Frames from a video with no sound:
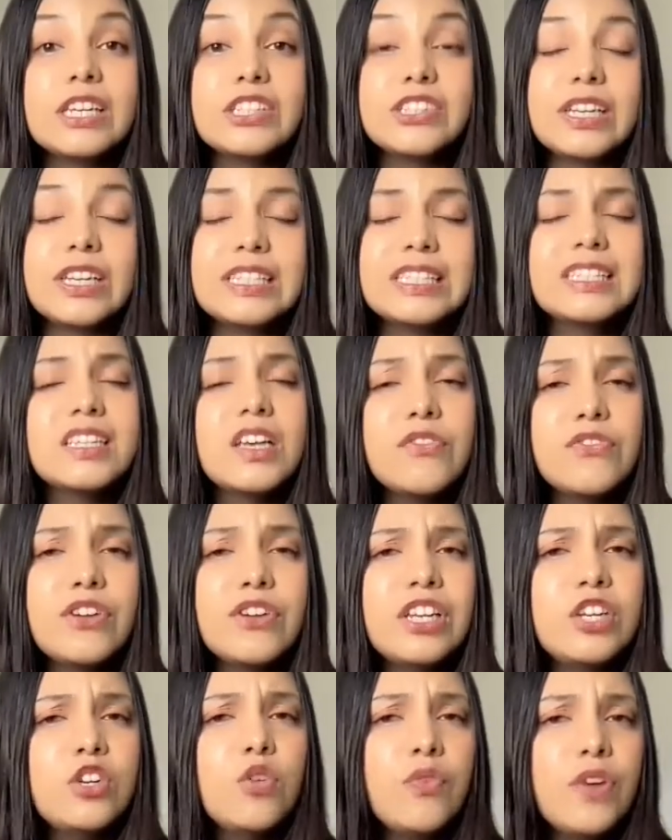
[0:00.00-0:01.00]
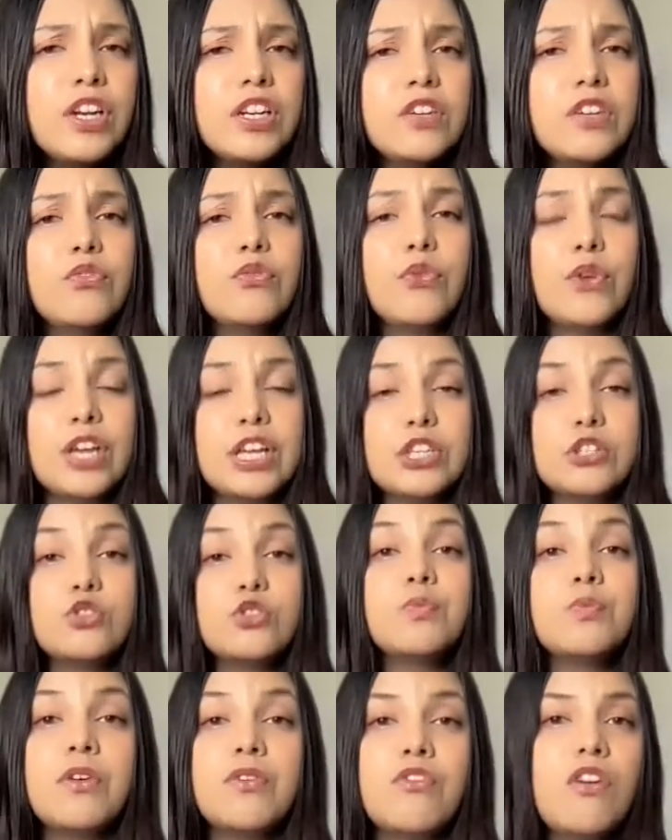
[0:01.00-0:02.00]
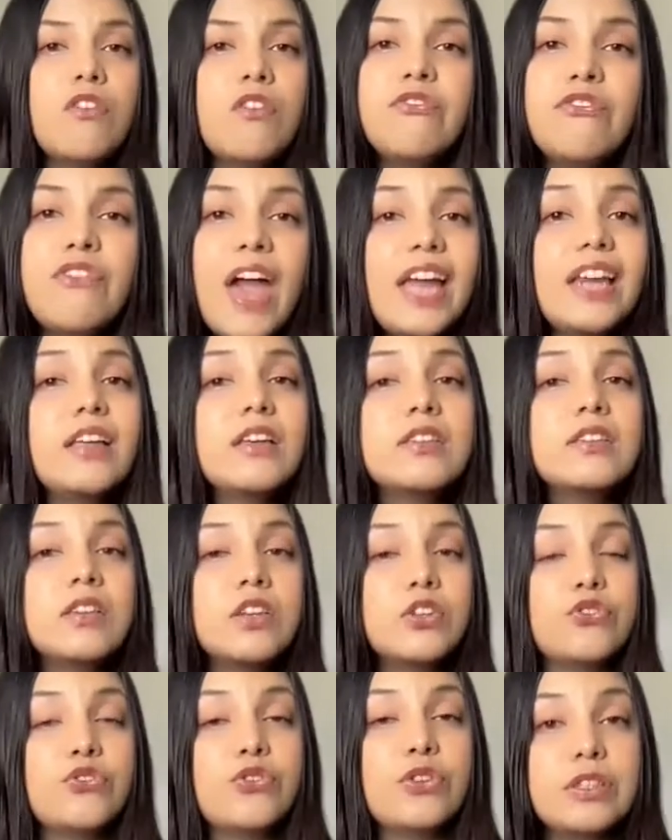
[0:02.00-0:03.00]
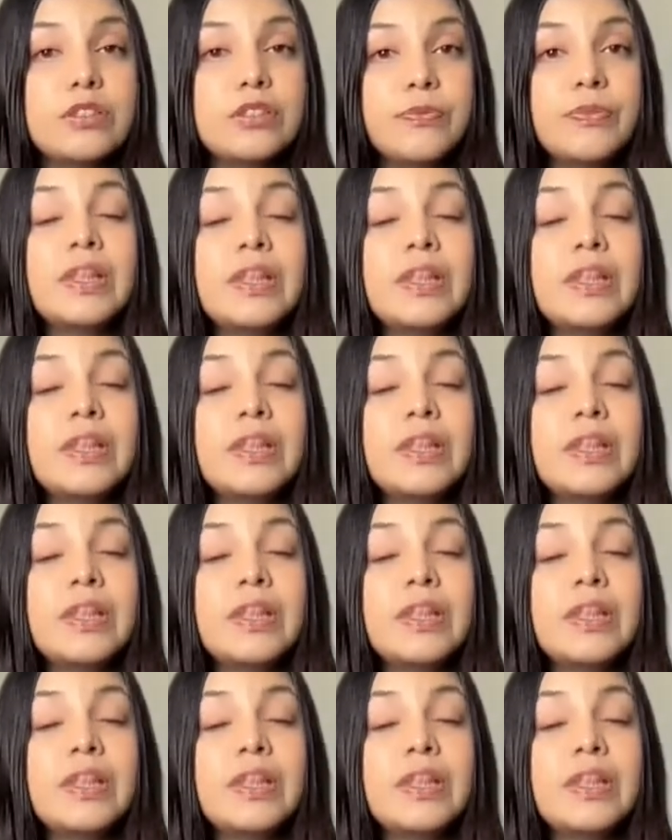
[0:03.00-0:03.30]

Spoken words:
suggests several innovative ways to perform various surgeries.